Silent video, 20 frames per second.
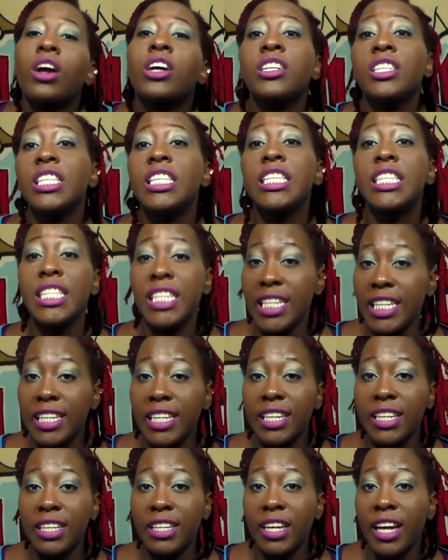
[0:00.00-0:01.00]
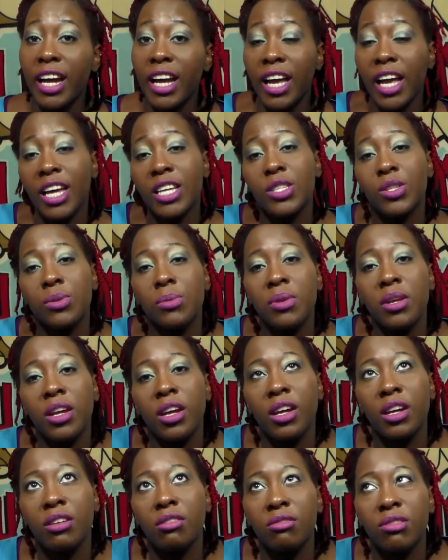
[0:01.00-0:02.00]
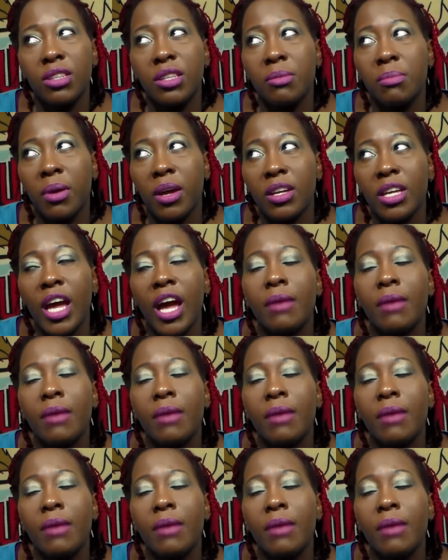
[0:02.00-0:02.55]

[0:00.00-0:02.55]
conceited, I guess would be the best.